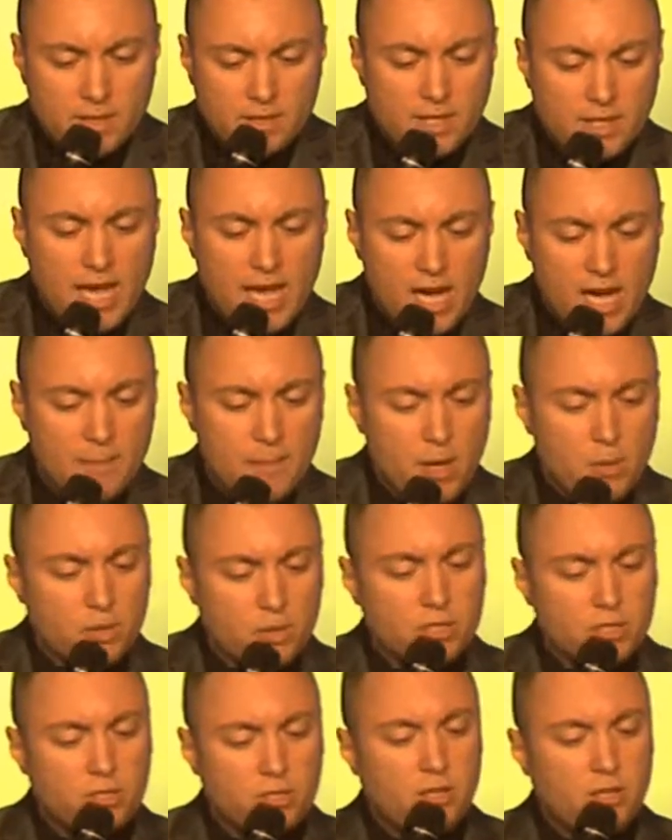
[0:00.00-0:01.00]
The enemy
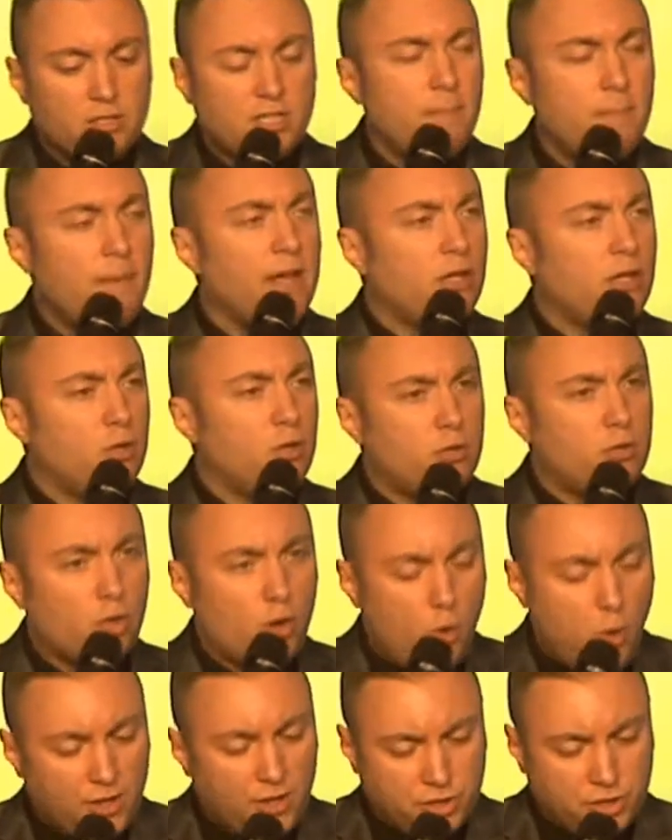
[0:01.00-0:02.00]
will start to make you to
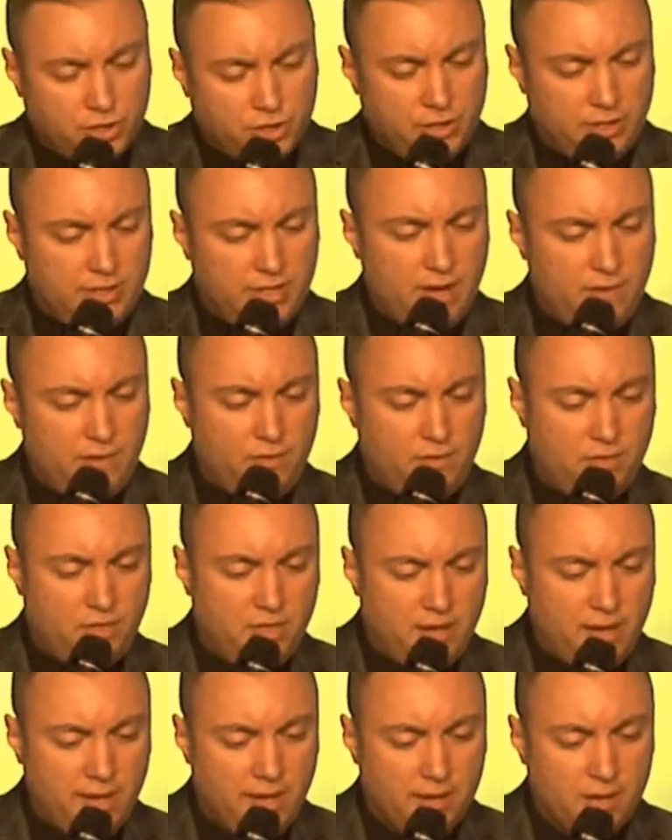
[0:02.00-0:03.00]
question
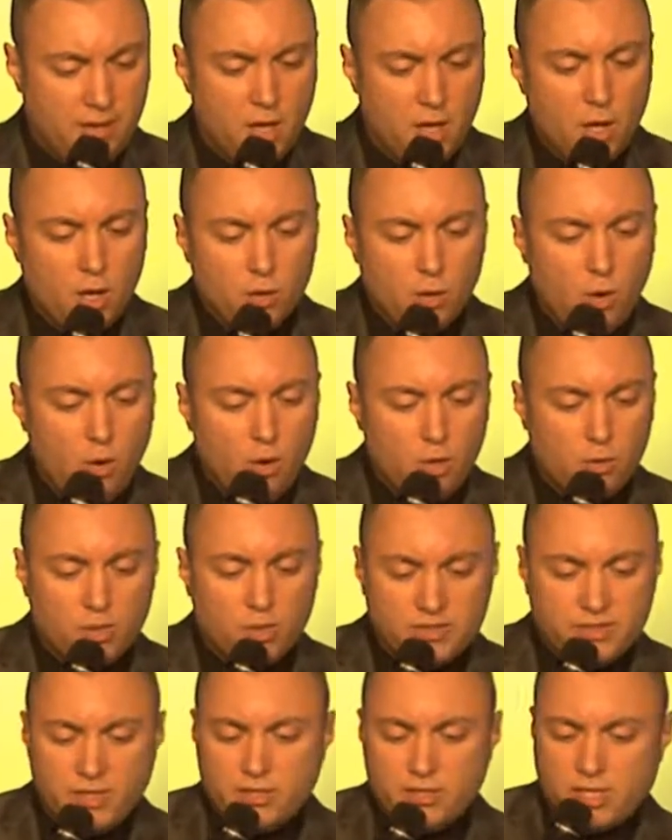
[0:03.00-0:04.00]
everything. Lord,
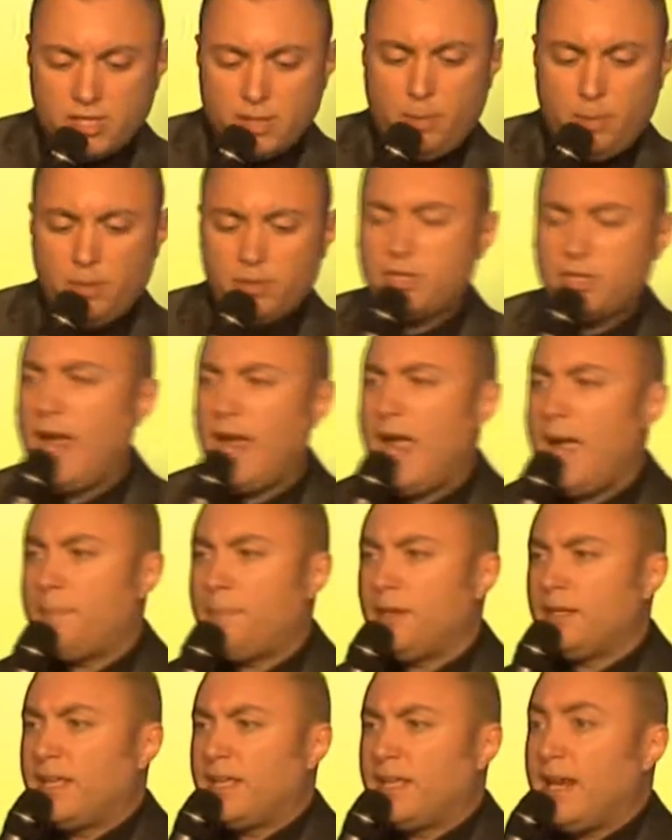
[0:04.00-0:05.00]
was this supposed to
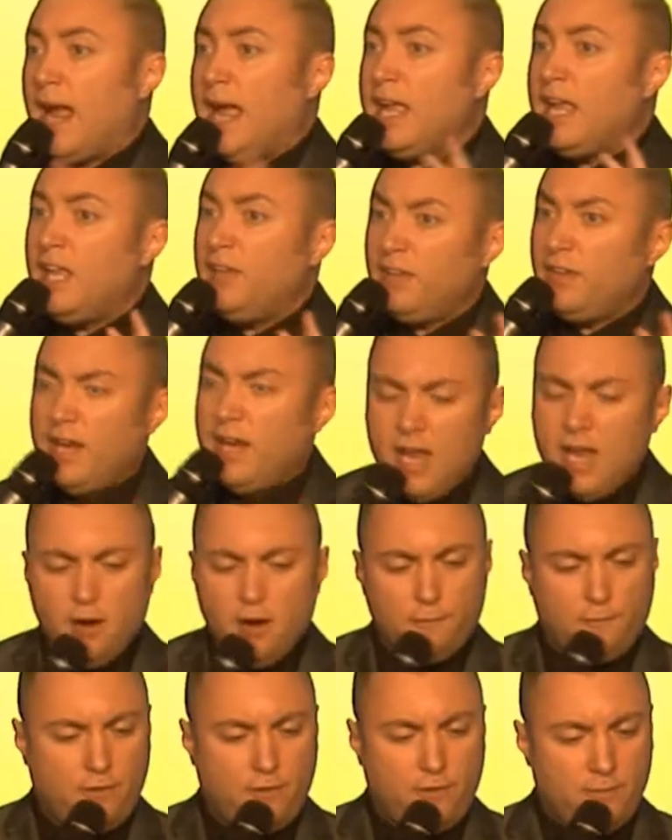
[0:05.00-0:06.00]
happen? Can I even
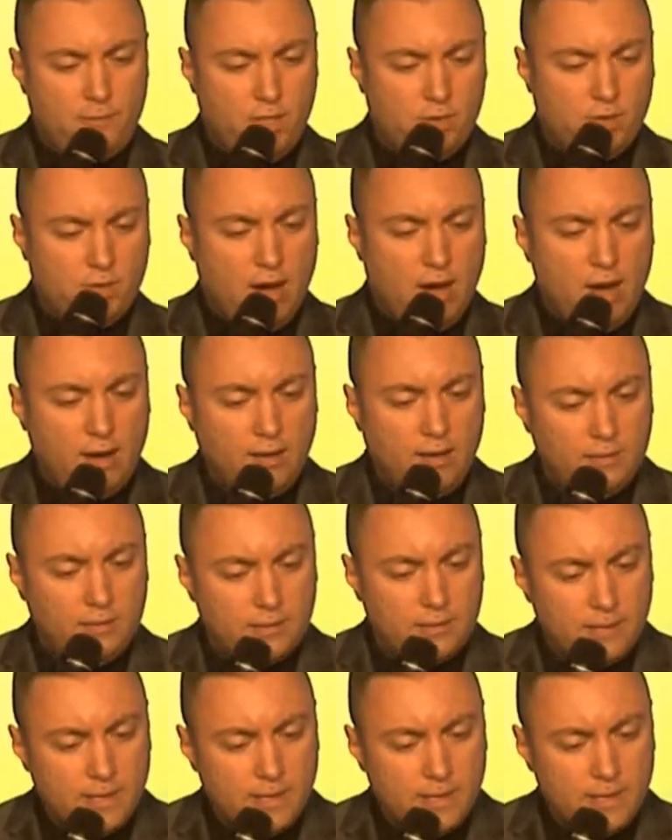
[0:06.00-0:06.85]
hear from you, God?